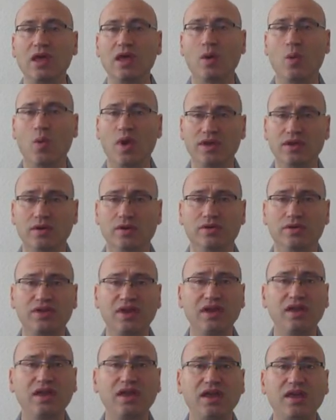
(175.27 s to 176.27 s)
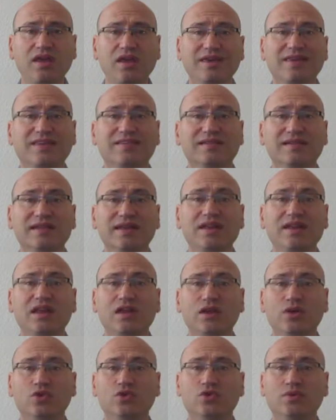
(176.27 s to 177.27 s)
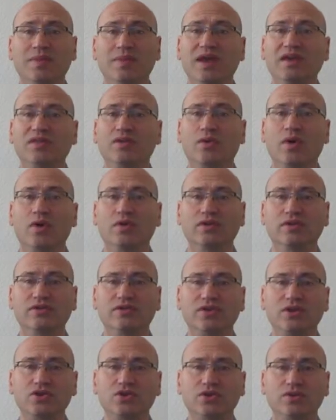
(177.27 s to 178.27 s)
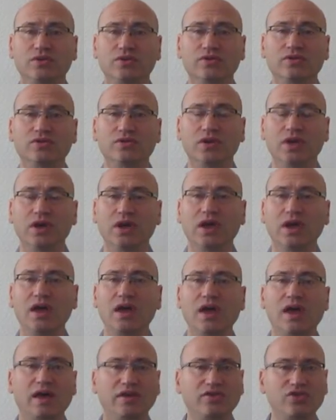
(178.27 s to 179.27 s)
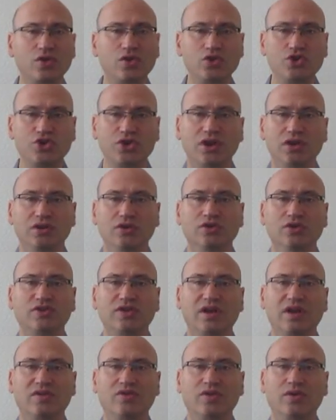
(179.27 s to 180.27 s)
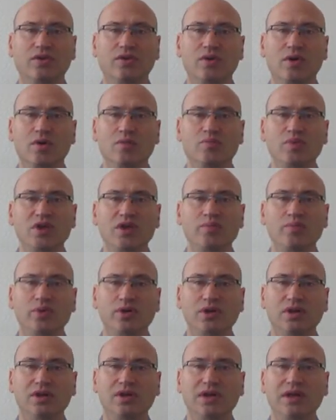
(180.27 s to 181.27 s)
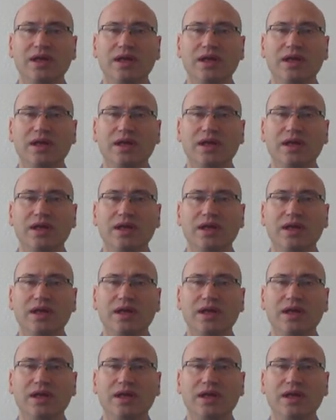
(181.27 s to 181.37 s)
When your thinking is leading you to make the wrong decisions, associate yourself with the wrong people,